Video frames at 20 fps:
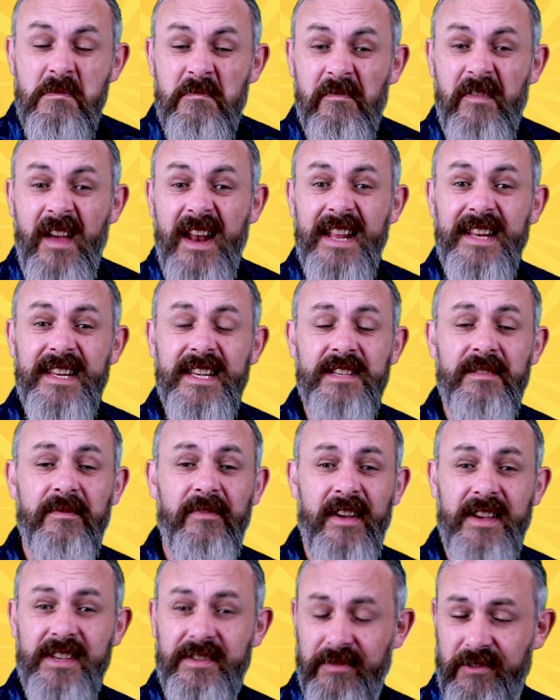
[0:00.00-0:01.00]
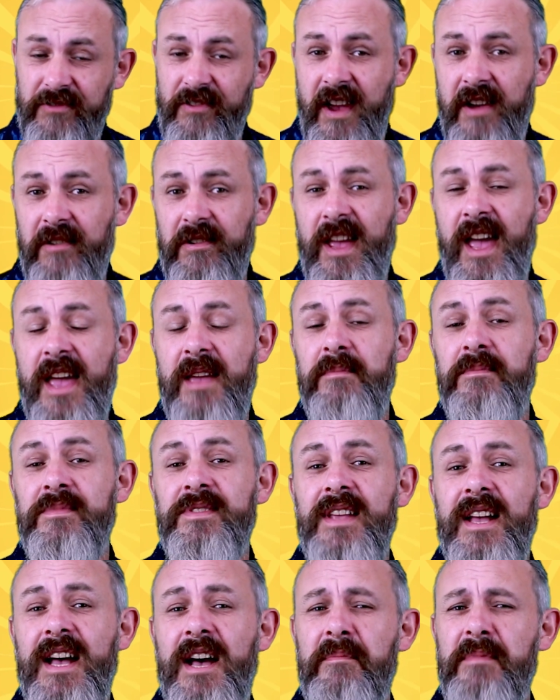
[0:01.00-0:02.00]
Fairly decent face for Grail
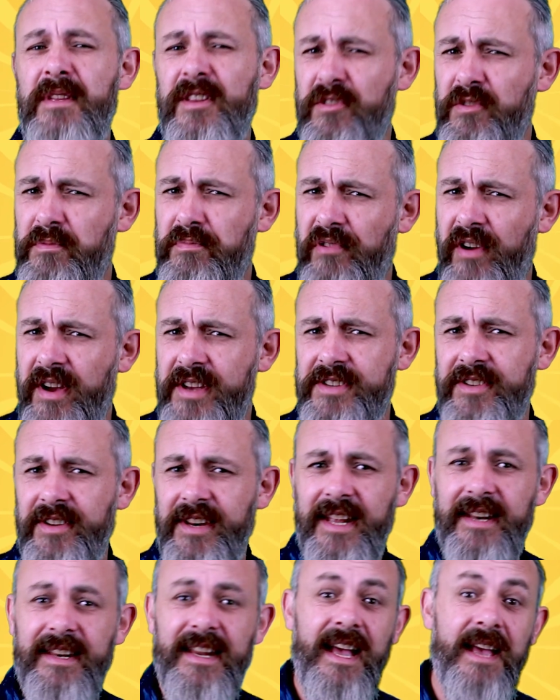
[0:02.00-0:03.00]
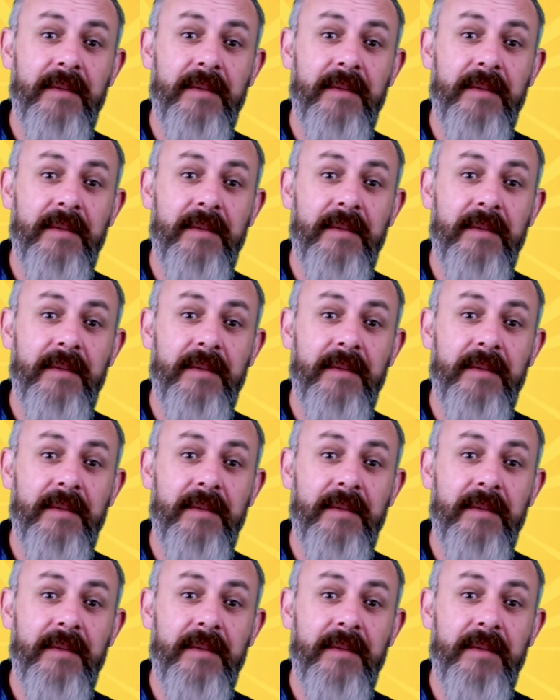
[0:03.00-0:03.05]
Games. A good price on it.